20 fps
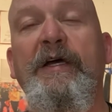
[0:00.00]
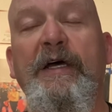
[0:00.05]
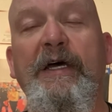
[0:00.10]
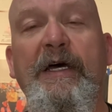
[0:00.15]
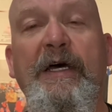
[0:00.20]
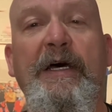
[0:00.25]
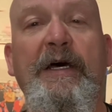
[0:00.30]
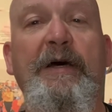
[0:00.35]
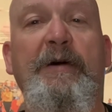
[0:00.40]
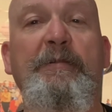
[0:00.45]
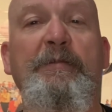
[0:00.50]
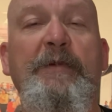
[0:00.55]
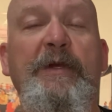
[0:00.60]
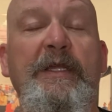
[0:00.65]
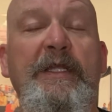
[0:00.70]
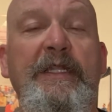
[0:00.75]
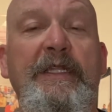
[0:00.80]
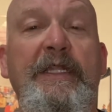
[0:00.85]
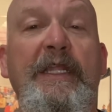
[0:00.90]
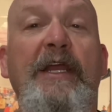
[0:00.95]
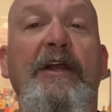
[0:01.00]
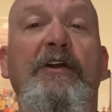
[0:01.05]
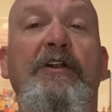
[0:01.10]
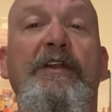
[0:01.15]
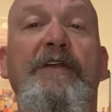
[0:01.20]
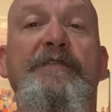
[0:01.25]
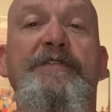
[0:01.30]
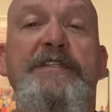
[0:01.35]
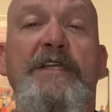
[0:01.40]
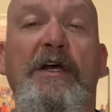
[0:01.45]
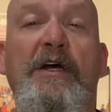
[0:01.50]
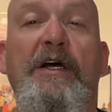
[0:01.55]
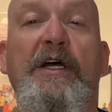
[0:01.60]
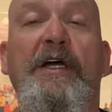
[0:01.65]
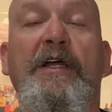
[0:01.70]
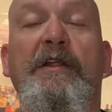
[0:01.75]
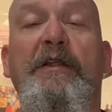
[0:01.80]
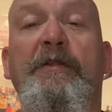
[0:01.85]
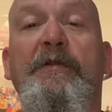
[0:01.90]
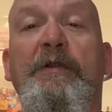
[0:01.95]
um, narratives
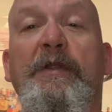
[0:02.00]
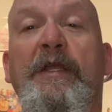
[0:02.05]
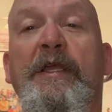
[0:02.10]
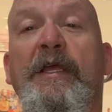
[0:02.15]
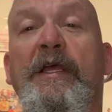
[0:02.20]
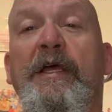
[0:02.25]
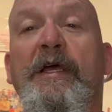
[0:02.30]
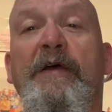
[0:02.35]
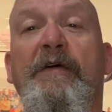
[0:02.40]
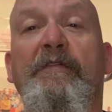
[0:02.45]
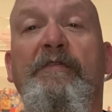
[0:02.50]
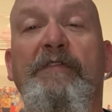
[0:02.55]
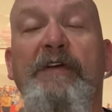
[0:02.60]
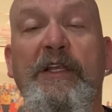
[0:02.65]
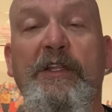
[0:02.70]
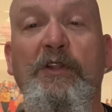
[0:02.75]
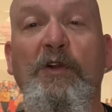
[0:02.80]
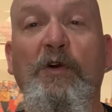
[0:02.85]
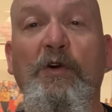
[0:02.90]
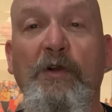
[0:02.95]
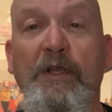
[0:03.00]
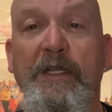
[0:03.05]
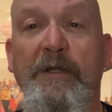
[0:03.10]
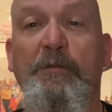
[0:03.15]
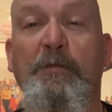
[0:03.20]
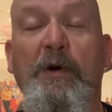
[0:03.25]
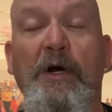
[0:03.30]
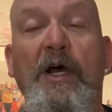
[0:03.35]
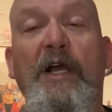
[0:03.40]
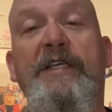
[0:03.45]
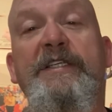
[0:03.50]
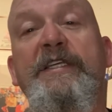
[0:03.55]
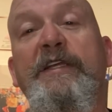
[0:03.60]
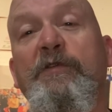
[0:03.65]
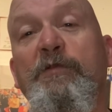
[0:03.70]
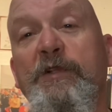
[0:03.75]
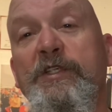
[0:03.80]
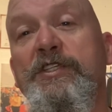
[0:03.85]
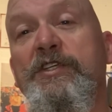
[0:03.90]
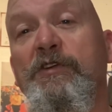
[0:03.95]
on Victorian
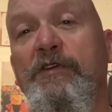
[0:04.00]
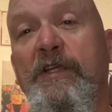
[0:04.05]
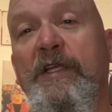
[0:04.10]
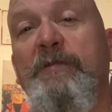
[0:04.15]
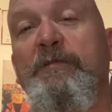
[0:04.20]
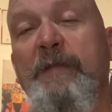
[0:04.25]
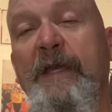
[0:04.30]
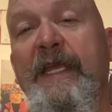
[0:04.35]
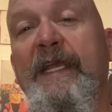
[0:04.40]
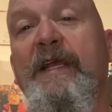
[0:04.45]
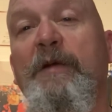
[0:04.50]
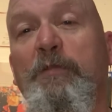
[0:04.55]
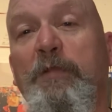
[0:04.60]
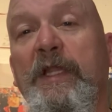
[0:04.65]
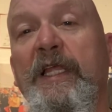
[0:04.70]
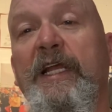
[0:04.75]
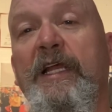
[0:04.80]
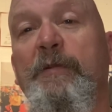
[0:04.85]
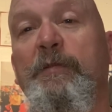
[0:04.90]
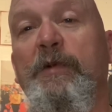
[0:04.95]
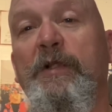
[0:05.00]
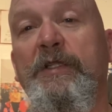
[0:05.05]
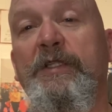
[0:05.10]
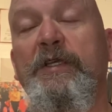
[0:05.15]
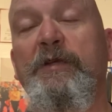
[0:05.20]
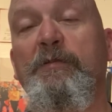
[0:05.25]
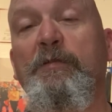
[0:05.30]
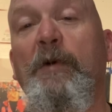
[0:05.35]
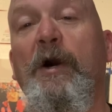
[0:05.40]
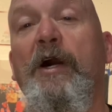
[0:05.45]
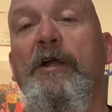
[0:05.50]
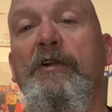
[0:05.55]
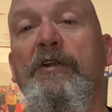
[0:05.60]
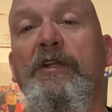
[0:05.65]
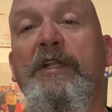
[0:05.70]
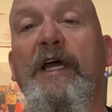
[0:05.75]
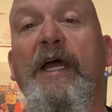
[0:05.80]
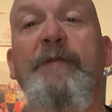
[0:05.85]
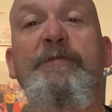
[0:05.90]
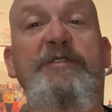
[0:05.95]
boxing, which you can make applicable to modern
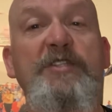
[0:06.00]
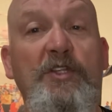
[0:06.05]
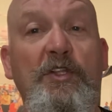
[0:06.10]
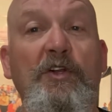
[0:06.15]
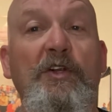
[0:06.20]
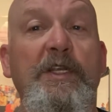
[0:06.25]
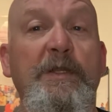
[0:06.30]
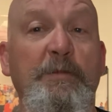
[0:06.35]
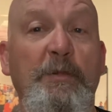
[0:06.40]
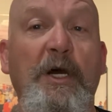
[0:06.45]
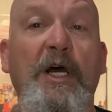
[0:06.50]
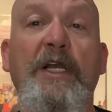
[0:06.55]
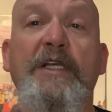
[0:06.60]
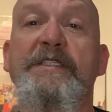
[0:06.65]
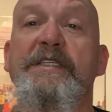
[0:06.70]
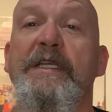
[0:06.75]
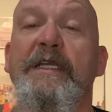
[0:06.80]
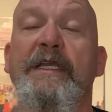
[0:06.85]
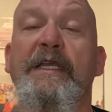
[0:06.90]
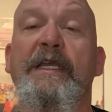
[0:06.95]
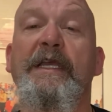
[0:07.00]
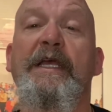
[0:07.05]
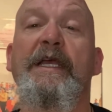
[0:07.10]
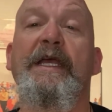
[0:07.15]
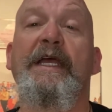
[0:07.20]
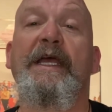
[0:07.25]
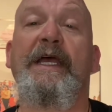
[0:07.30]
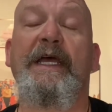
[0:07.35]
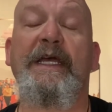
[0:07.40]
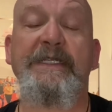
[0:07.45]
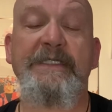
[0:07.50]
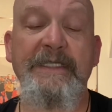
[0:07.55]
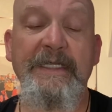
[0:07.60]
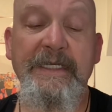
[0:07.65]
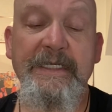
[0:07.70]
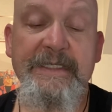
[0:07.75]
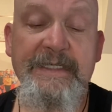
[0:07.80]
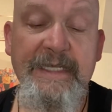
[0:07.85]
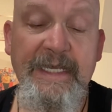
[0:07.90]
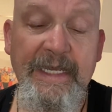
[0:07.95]
times, dirty boxing, as they
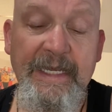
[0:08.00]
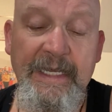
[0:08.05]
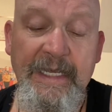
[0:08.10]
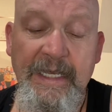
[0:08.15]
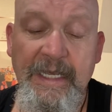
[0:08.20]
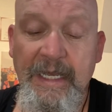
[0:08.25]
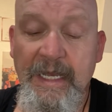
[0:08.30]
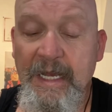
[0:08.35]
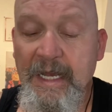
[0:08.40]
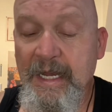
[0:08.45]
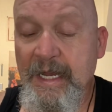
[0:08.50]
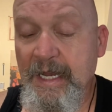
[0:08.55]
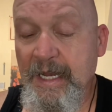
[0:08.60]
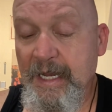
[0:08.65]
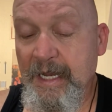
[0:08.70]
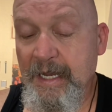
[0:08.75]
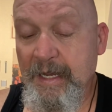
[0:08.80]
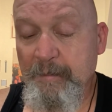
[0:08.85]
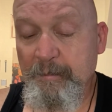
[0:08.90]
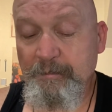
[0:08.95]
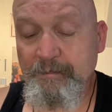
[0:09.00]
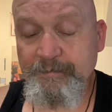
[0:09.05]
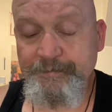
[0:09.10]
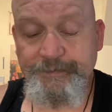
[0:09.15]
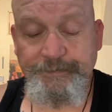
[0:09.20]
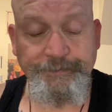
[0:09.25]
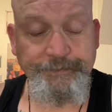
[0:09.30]
say. Um,